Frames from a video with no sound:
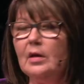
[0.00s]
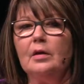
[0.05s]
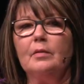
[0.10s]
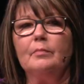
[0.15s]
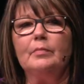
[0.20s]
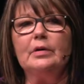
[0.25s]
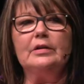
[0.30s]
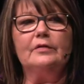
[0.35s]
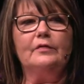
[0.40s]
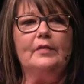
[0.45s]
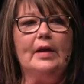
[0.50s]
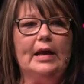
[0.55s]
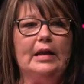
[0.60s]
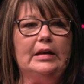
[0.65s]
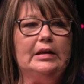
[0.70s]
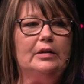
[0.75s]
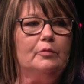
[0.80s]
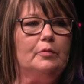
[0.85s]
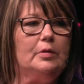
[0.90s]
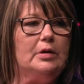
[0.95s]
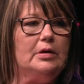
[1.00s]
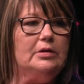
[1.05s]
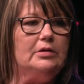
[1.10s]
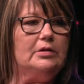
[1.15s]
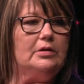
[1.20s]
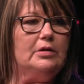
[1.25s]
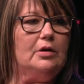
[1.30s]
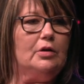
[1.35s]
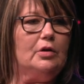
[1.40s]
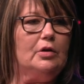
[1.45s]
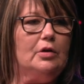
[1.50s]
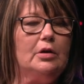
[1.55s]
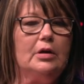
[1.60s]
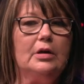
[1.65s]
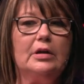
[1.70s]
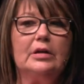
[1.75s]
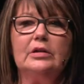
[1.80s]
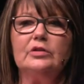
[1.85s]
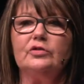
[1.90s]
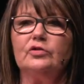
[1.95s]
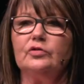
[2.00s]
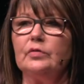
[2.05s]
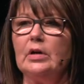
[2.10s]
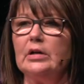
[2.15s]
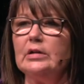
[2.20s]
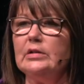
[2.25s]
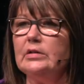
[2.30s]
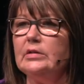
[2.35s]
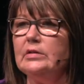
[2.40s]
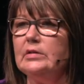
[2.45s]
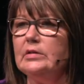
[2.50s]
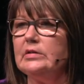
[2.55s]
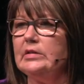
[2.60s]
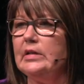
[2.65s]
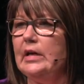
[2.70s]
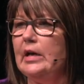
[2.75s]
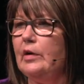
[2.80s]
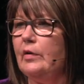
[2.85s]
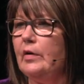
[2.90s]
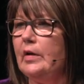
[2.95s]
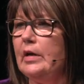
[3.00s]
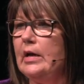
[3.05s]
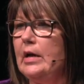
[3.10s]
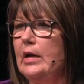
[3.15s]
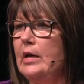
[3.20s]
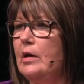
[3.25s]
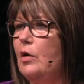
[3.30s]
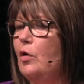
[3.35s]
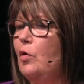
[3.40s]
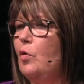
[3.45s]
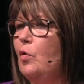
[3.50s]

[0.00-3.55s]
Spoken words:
But if anyone is struggling in this area,